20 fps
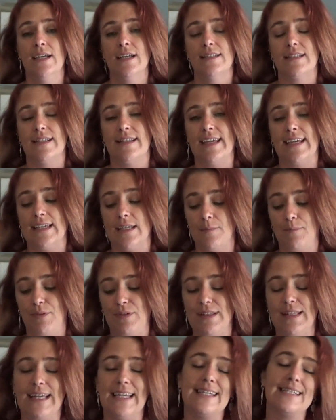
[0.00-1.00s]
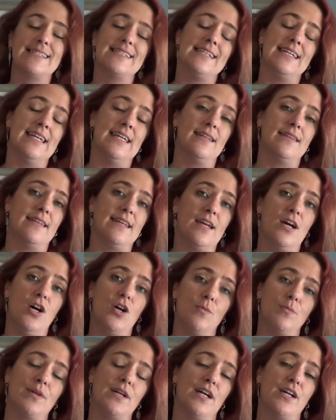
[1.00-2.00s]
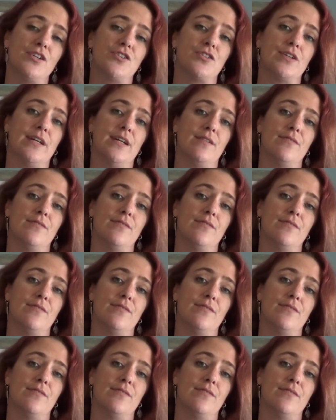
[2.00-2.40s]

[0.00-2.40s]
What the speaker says: that they could place in the home country